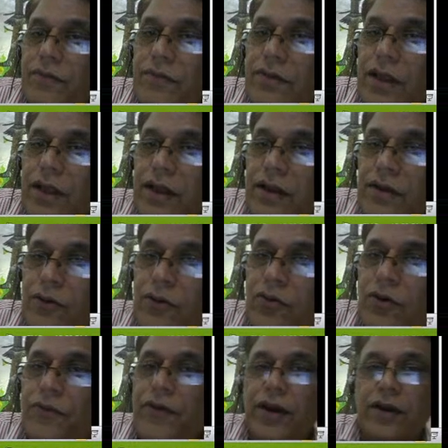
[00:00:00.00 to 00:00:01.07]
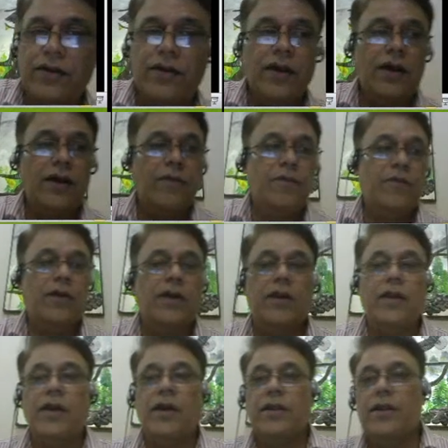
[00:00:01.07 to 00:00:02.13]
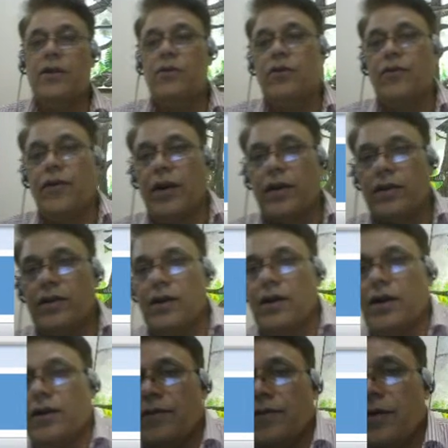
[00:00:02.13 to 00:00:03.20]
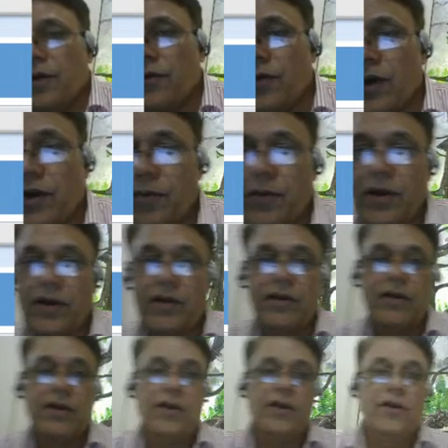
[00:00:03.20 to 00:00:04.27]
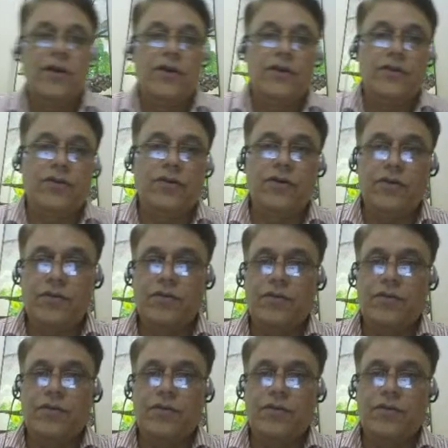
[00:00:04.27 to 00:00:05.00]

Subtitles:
they do affect the area. They do affect the environment. So